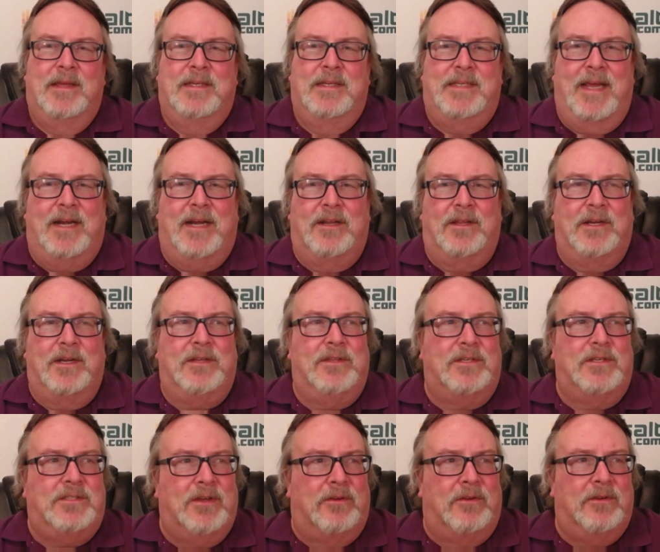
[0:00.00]
Taking a look at the
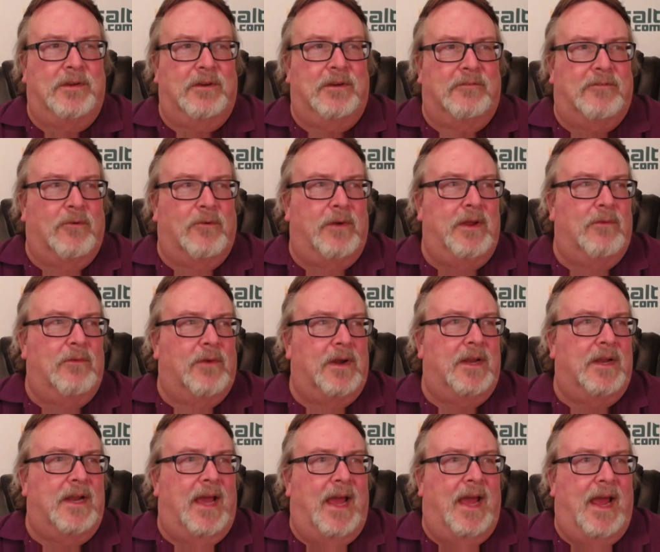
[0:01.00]
total here,
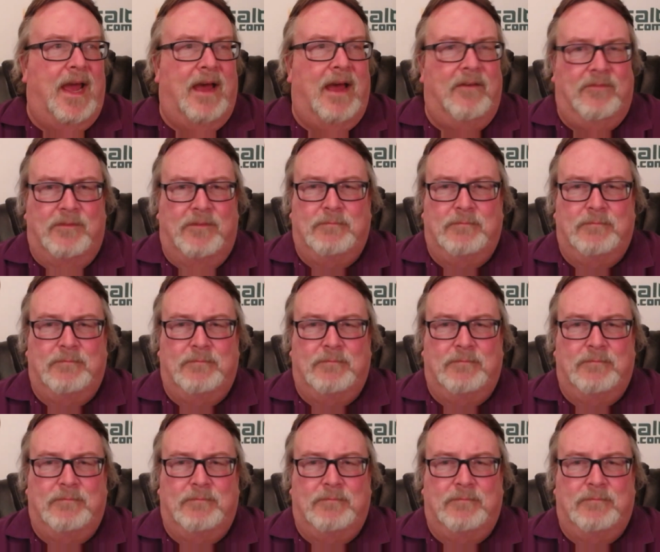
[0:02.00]
41.5.